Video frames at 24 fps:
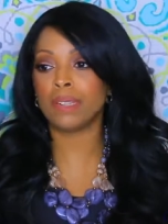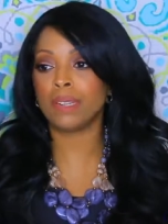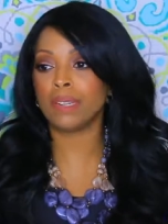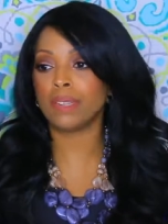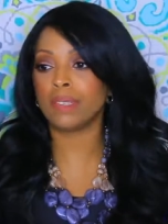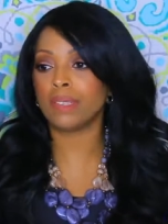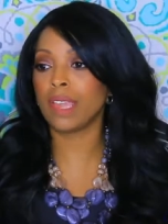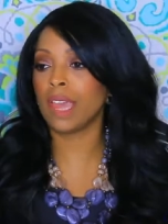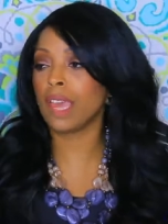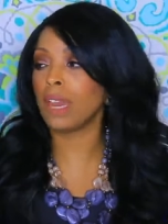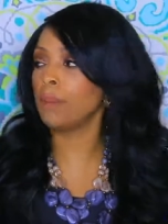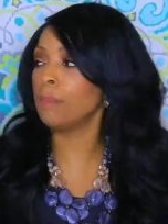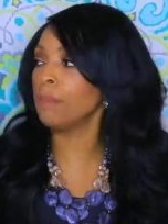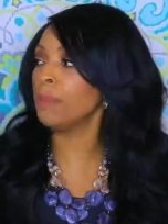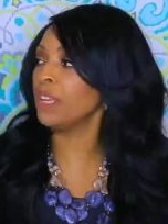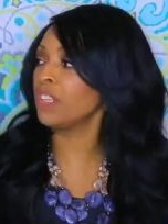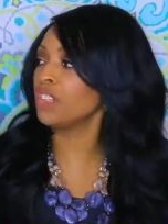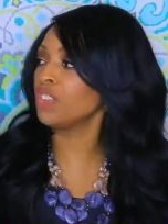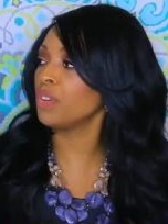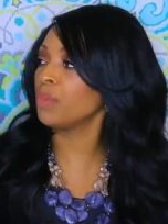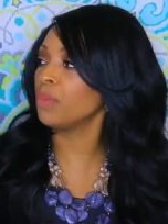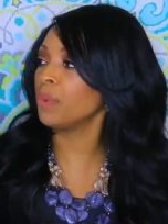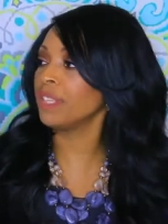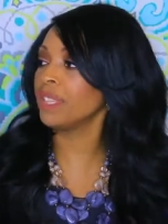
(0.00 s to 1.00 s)
and it's got a
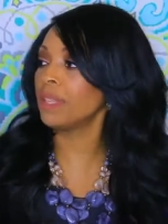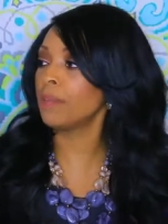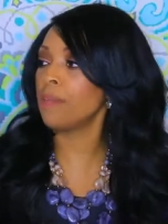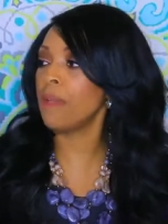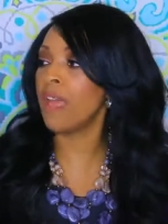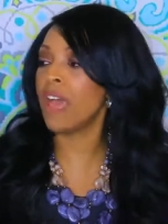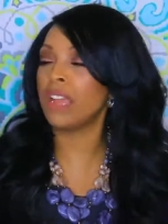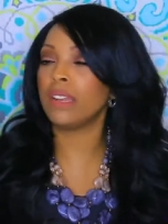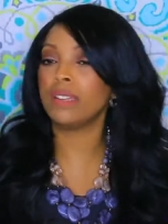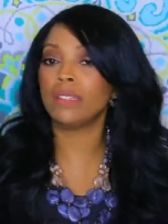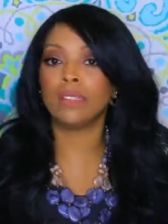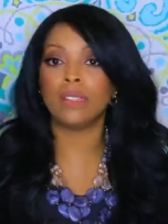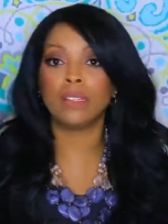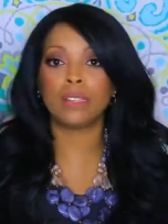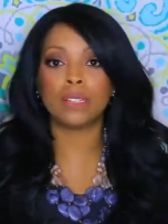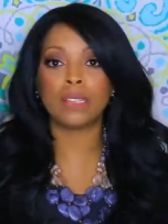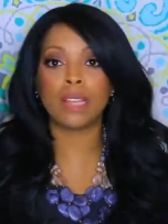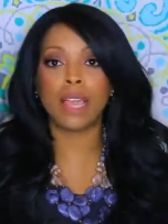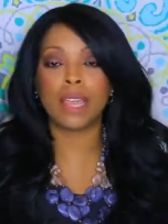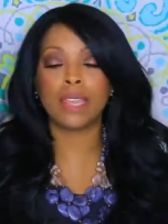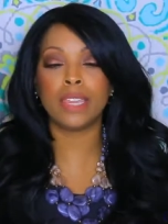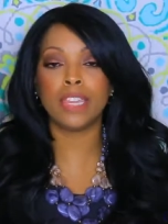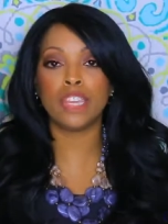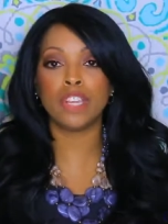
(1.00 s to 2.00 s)
picture of what the palette looked
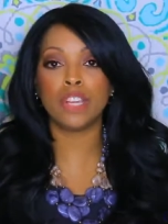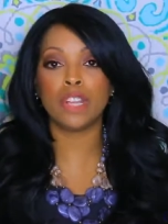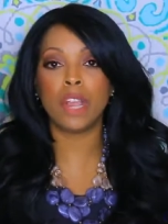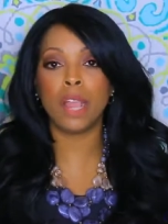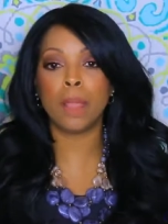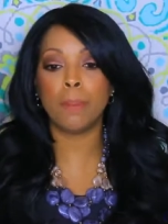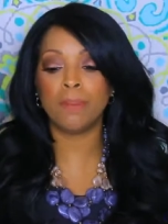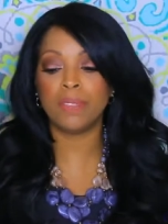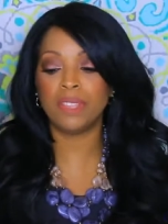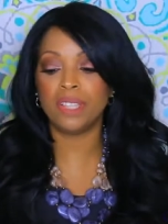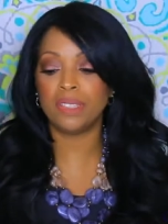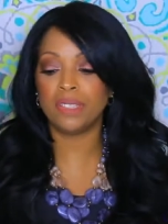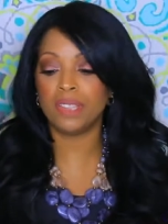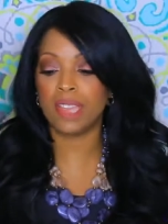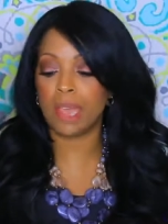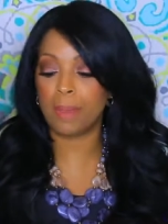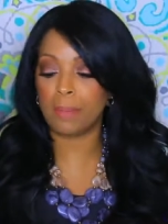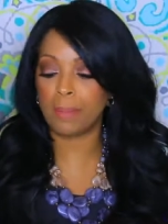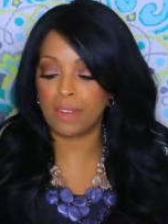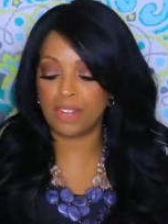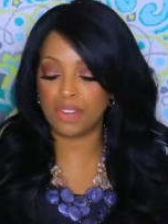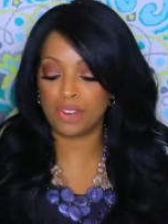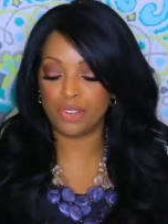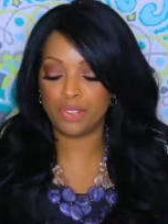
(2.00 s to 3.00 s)
like here up at the
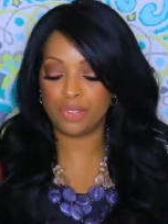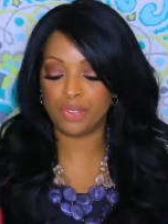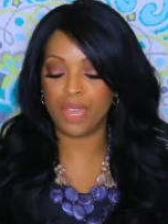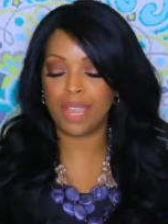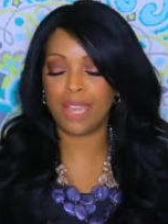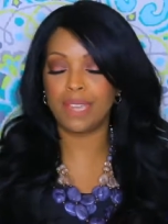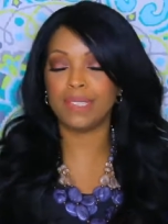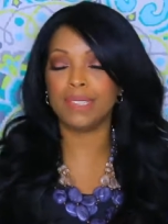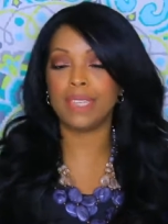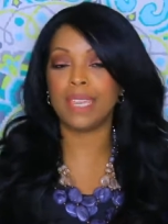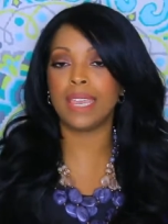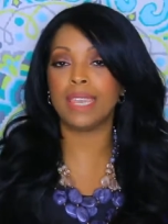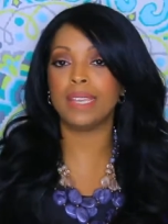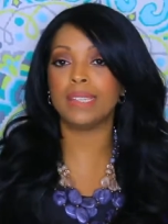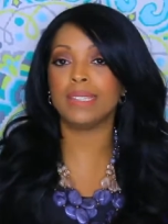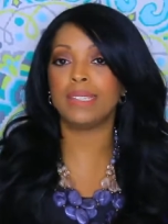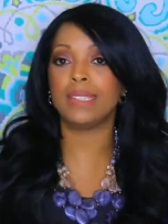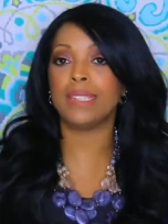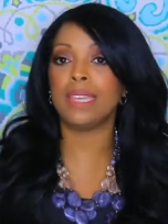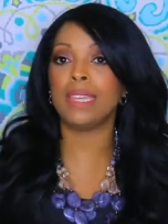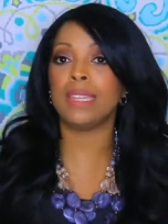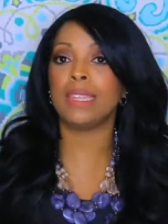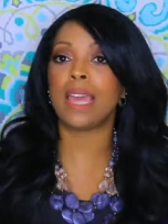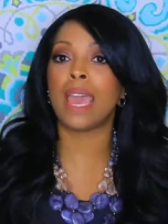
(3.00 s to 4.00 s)
top. I know you guys can't
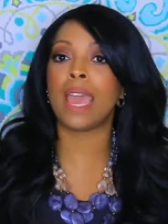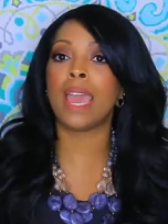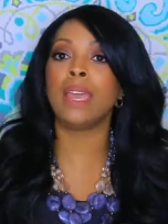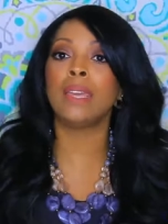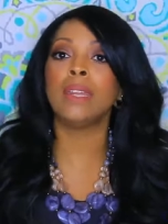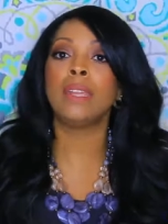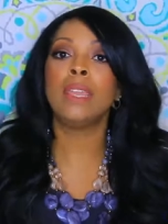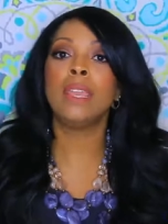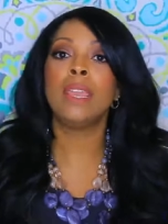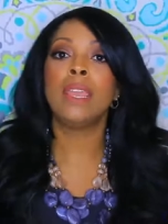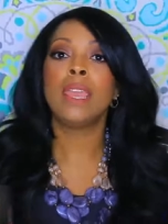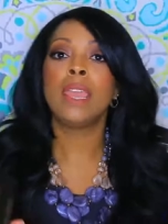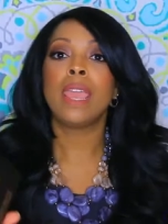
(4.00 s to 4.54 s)
see that.